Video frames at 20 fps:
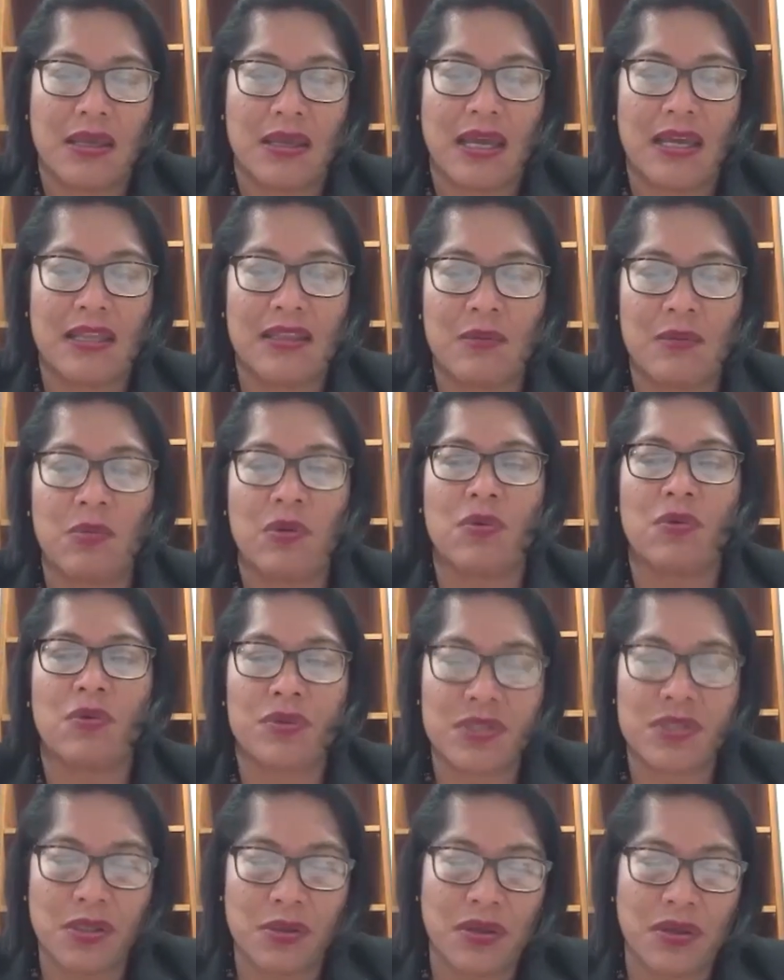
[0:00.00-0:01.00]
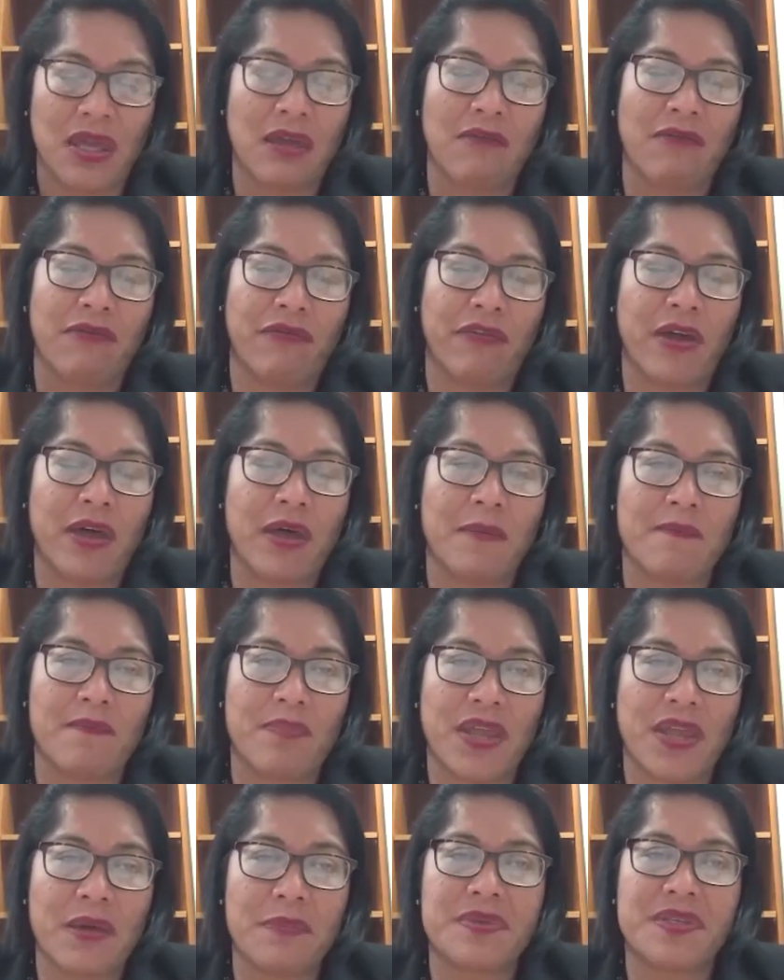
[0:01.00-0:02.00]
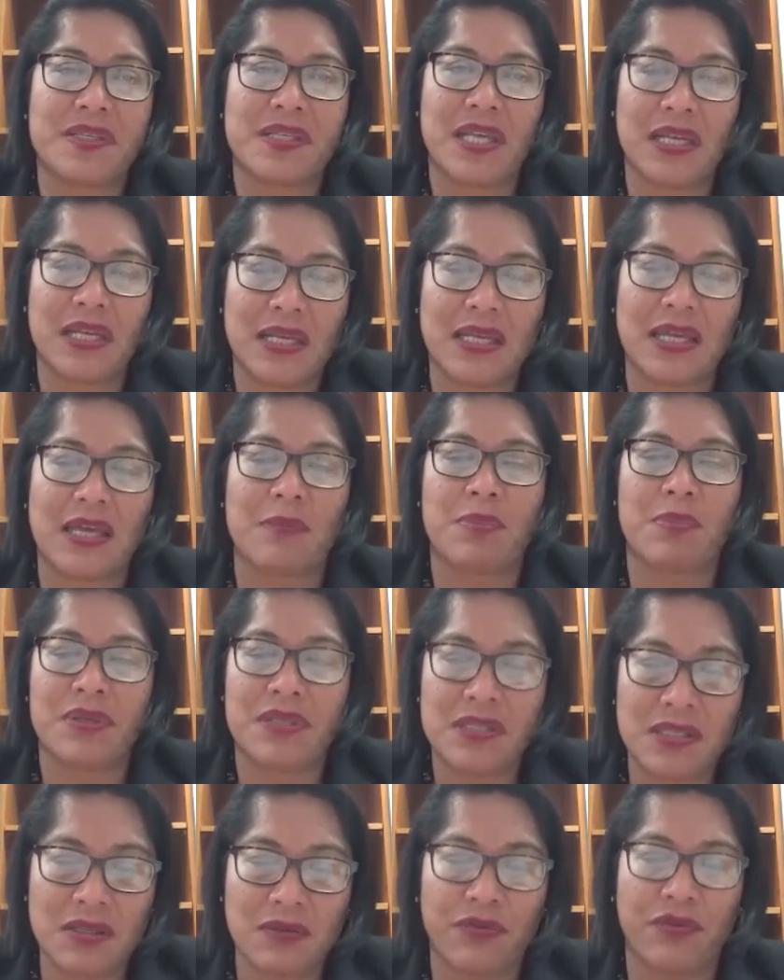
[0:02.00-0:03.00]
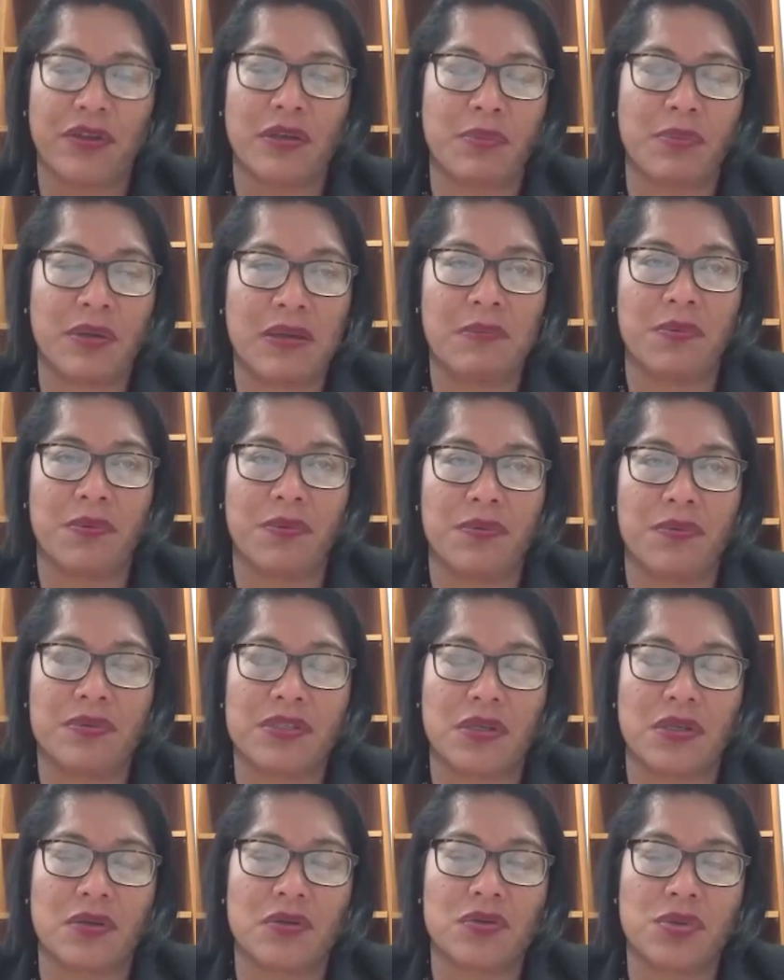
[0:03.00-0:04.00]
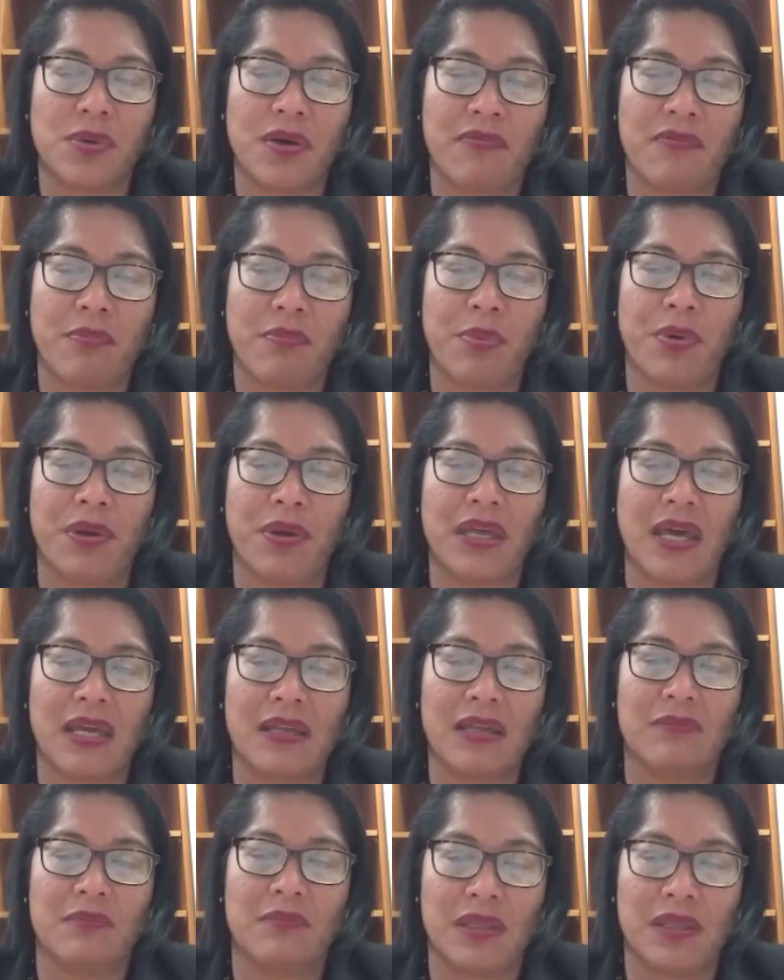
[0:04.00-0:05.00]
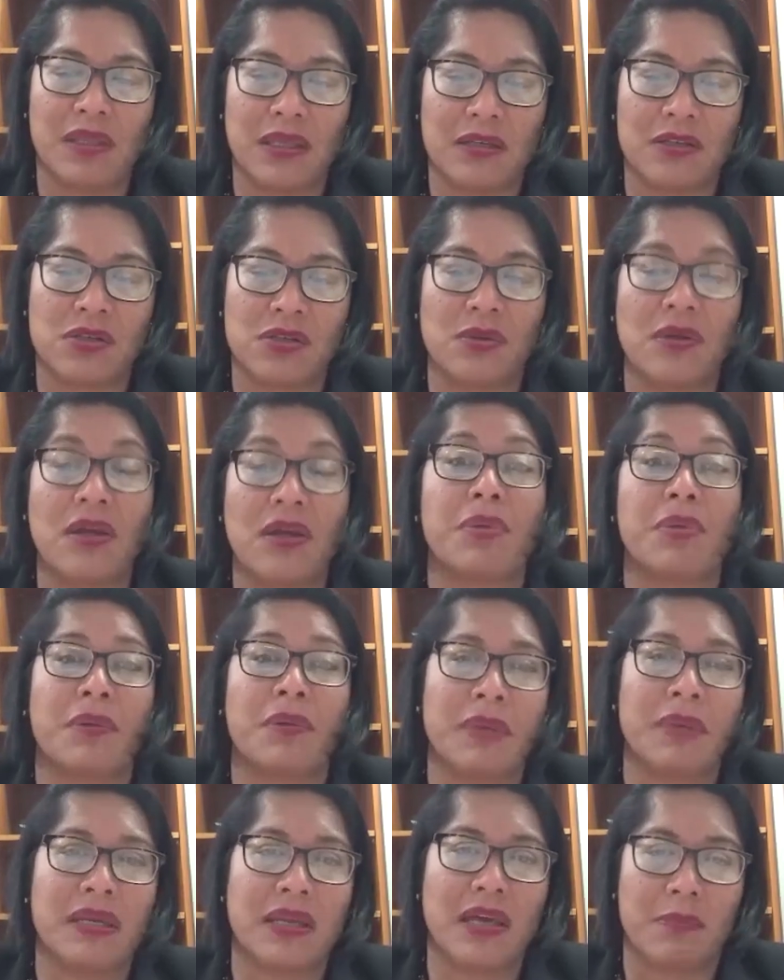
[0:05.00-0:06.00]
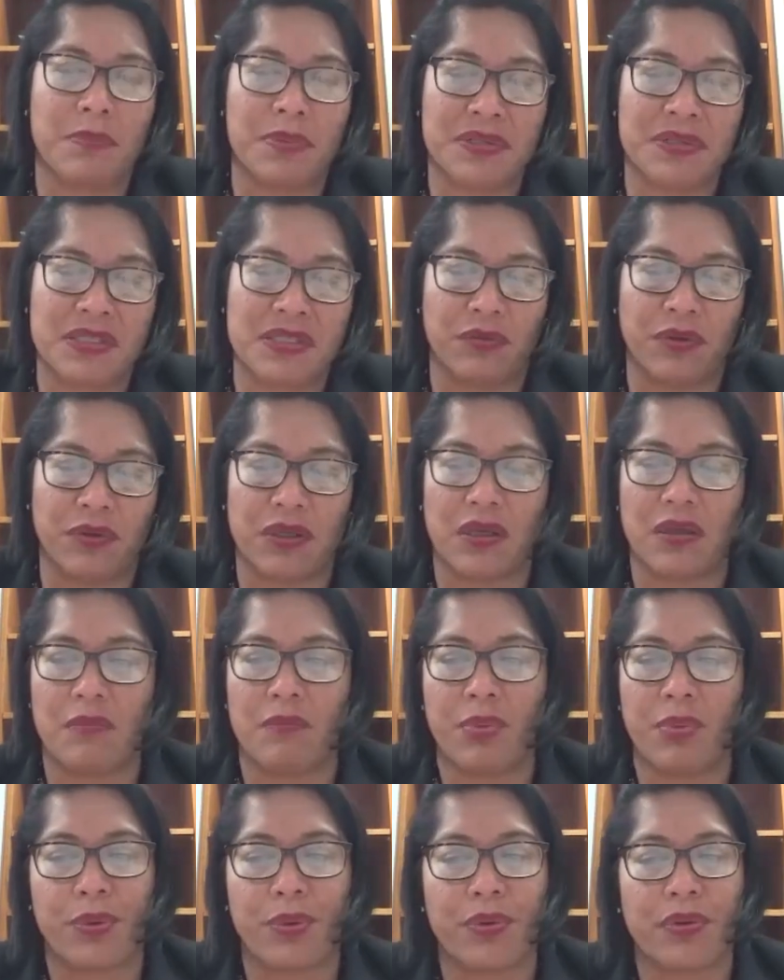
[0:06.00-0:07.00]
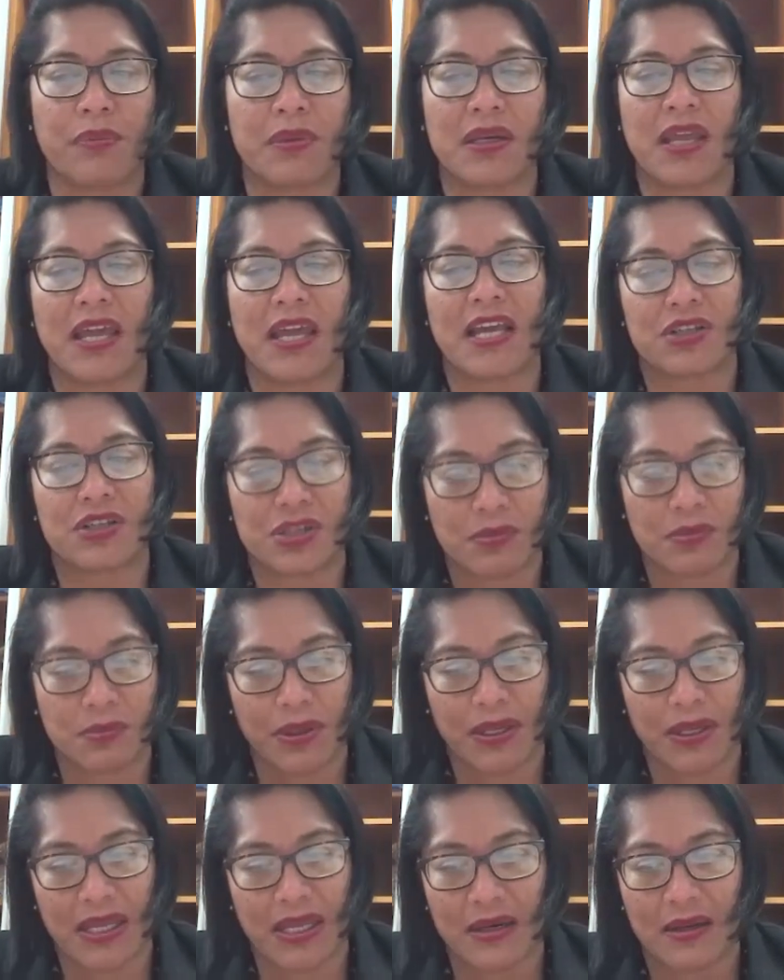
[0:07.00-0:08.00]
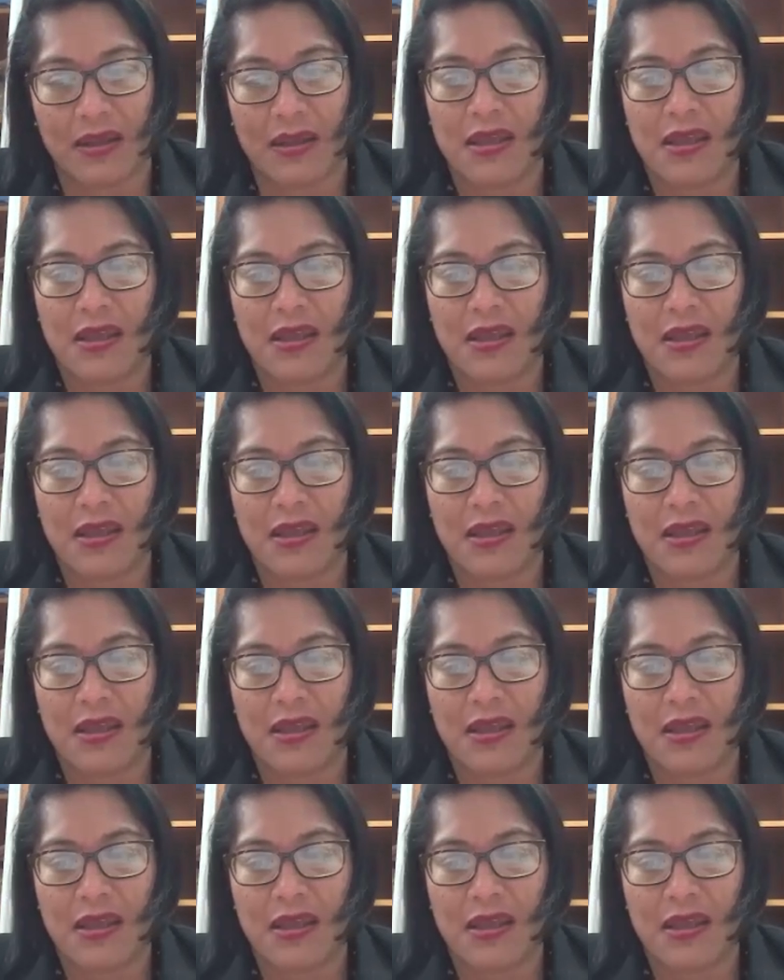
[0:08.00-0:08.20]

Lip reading: And then we also have upskilling our Pacific people, so 12.8 million to implement our Pacific Employment Action Plan.